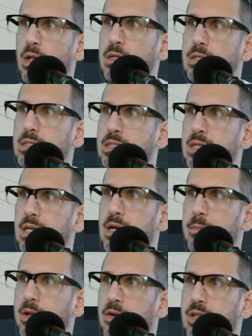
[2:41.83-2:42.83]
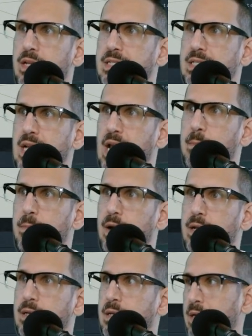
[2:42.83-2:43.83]
see up here, the escape
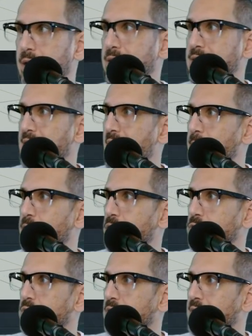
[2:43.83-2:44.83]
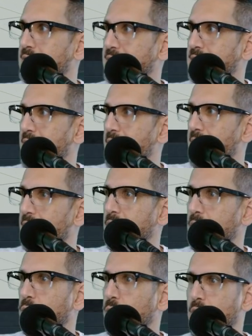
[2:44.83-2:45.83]
button and the tab, those are going to
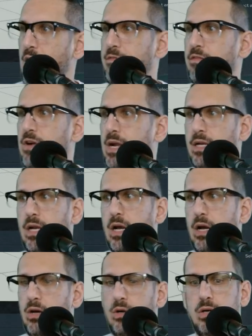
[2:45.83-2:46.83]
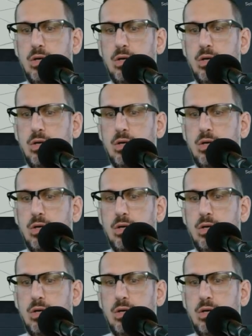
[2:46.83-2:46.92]
stay wherever I go.